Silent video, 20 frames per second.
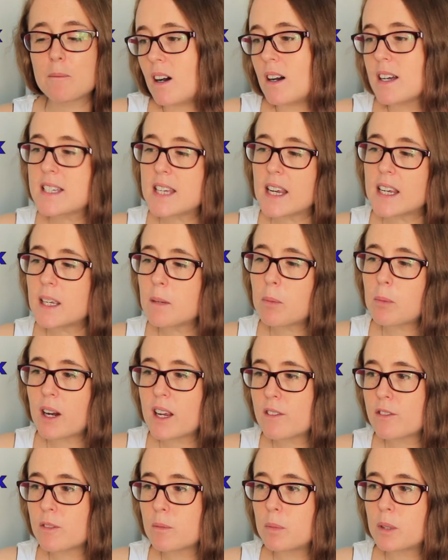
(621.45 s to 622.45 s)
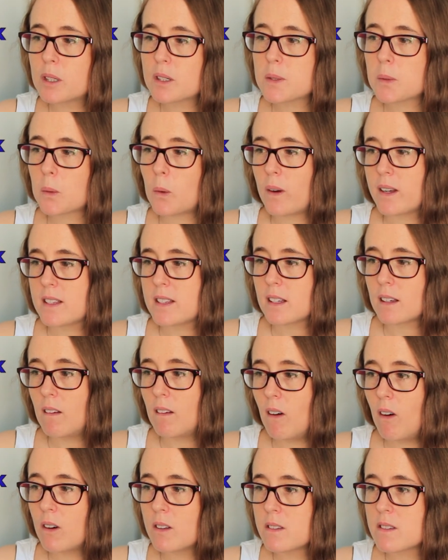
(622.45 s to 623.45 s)
I take a break from books quite a
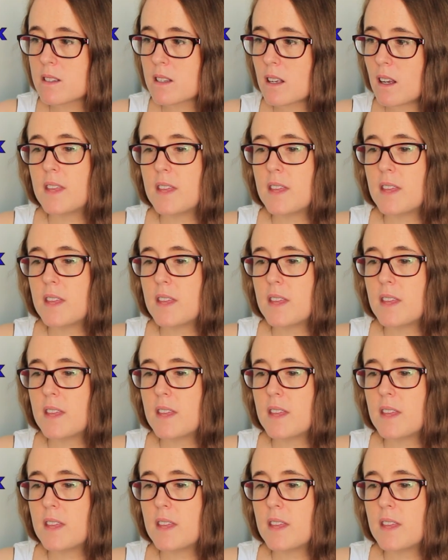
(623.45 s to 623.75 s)
lot.